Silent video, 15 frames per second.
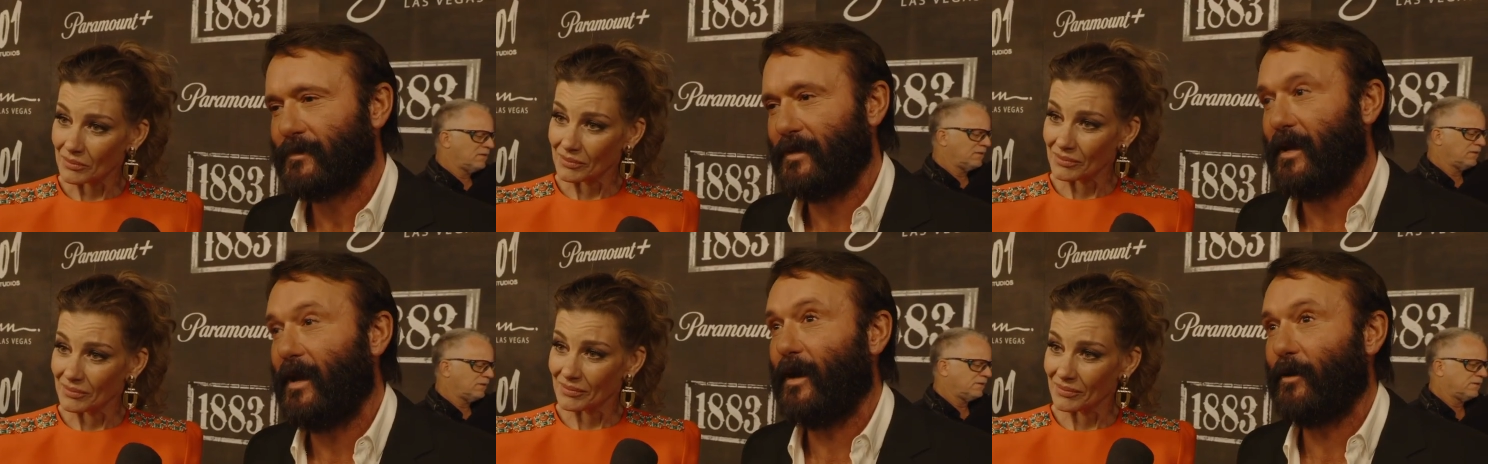
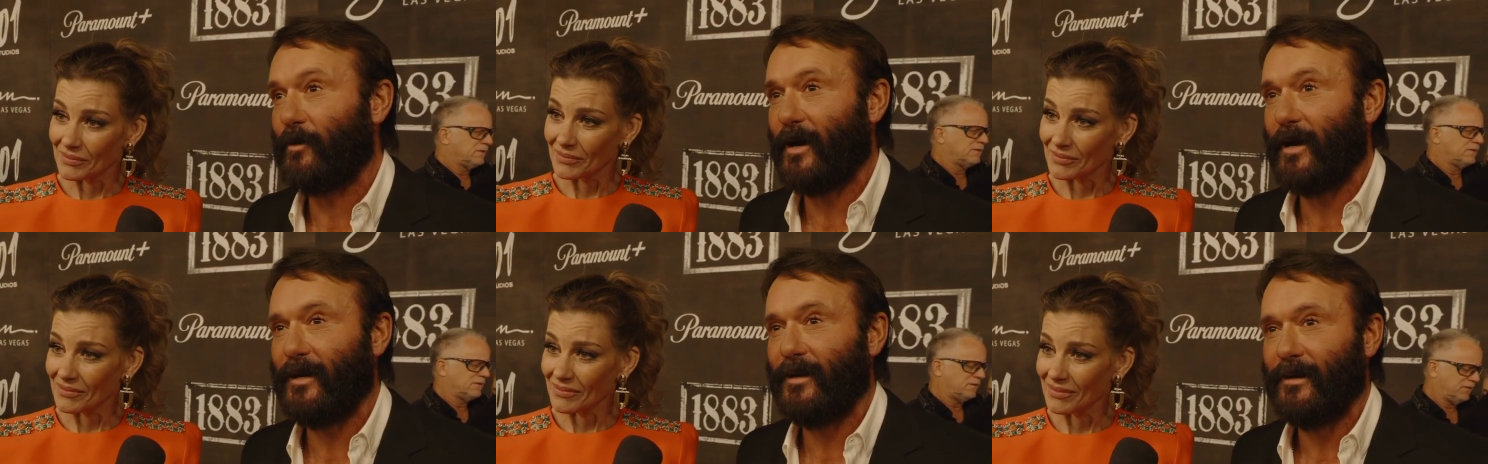Speaker 1: Yeah,
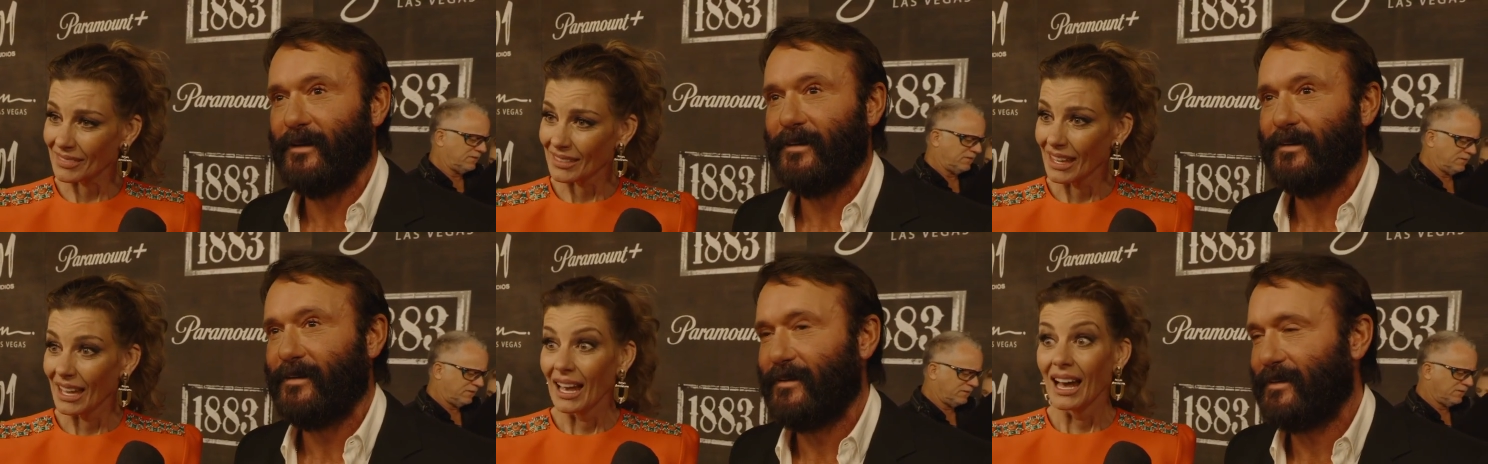right?
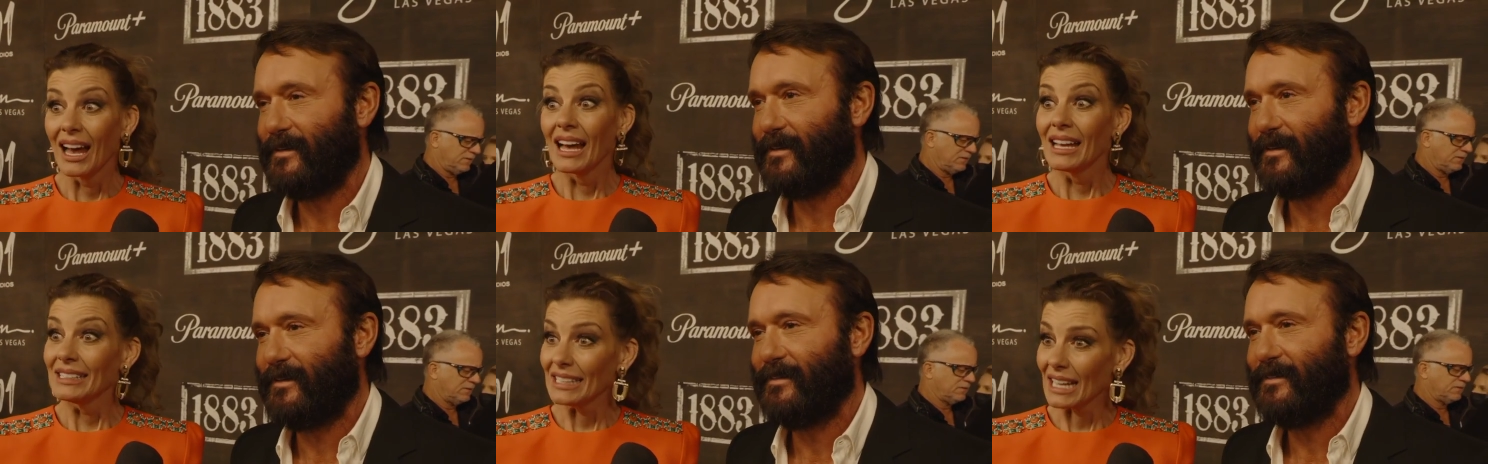I
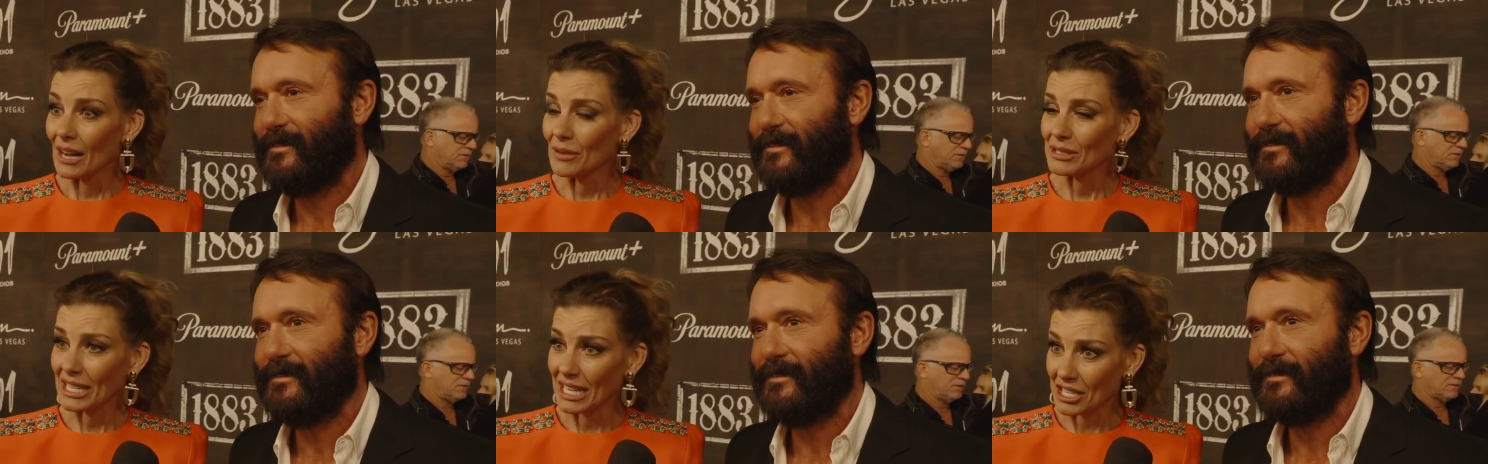know. Yeah, it was
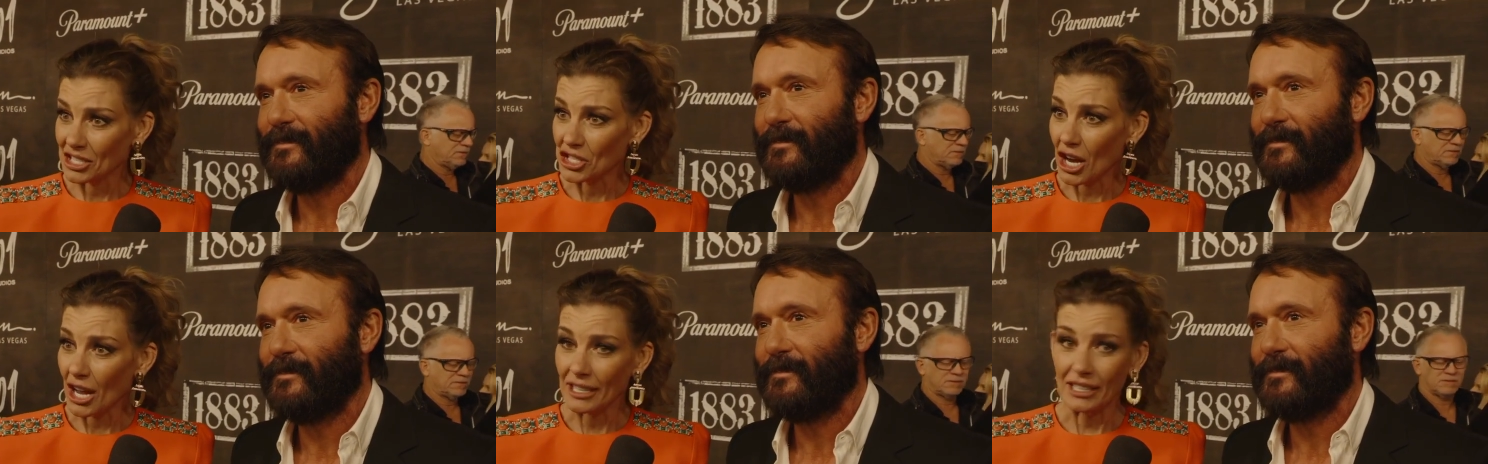kind of
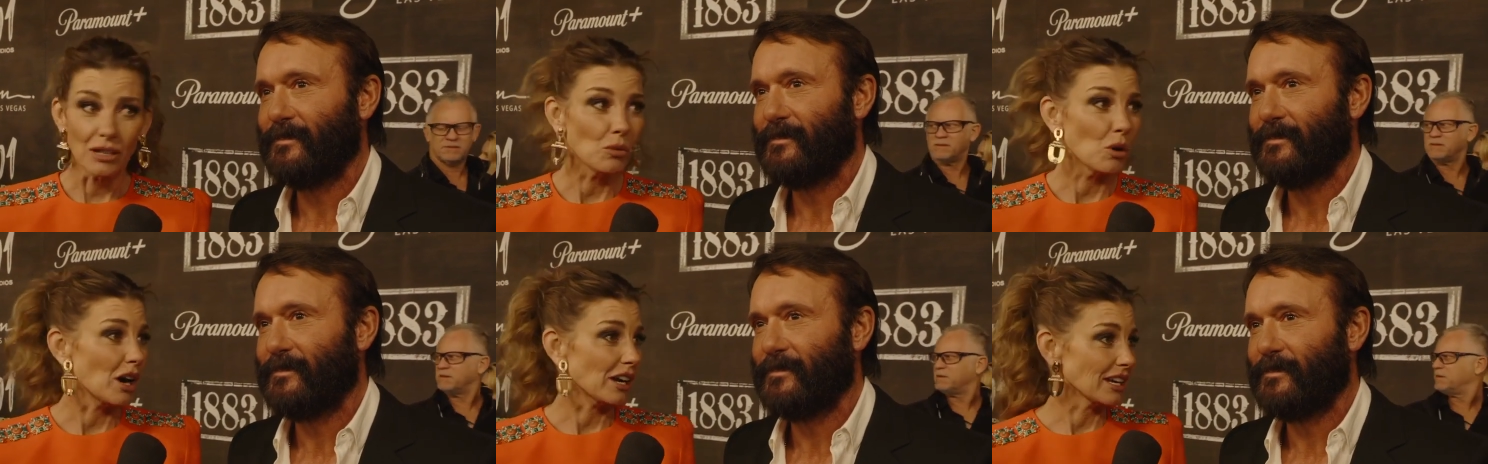shocking
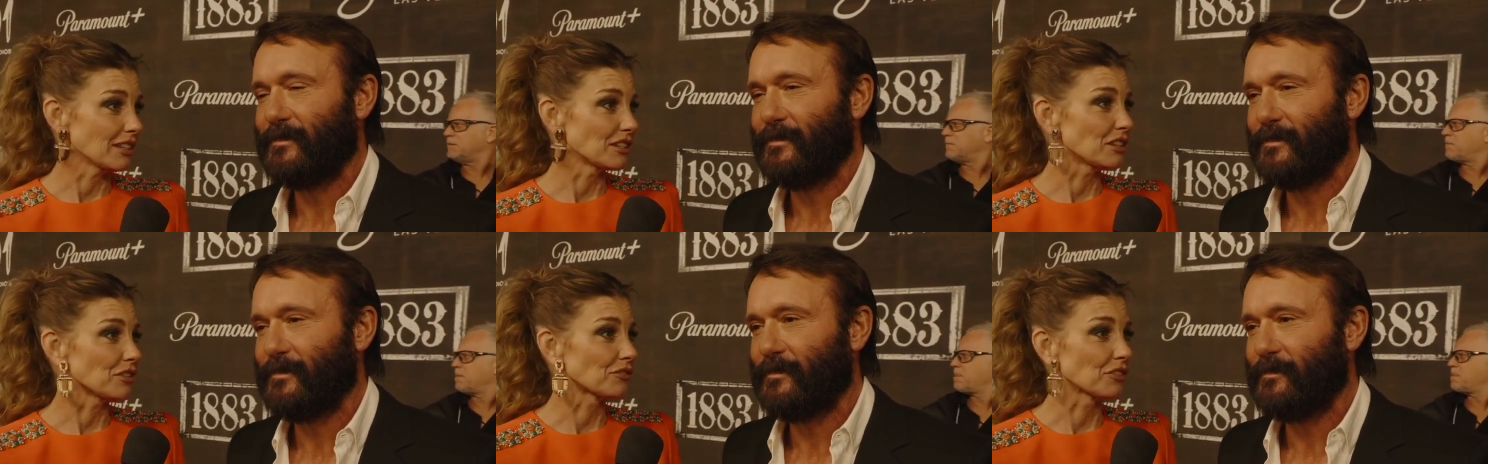walking through
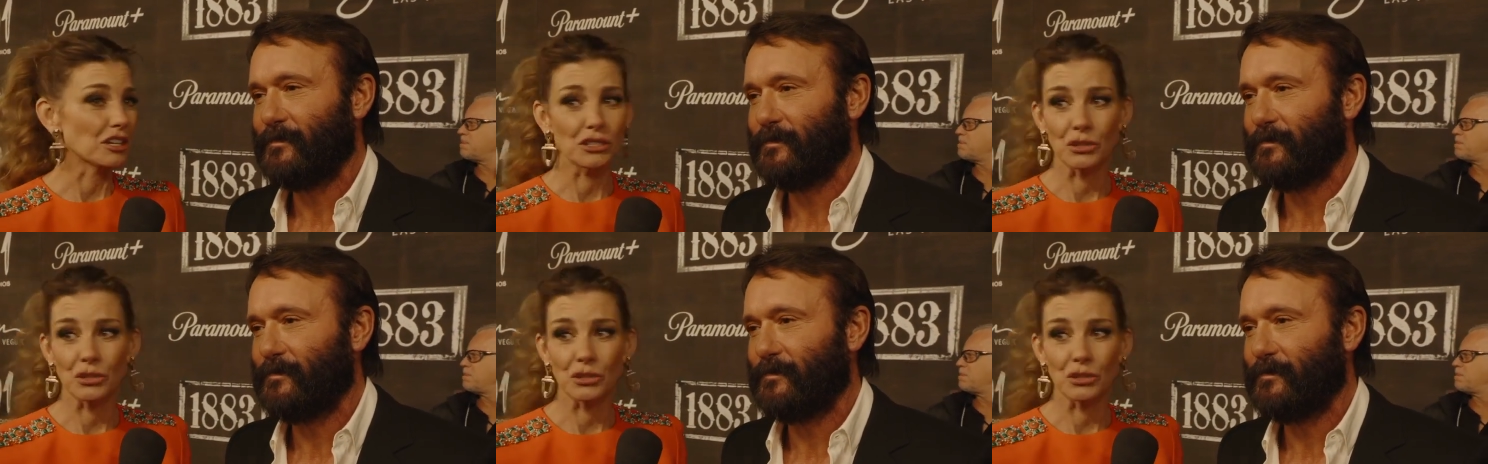the front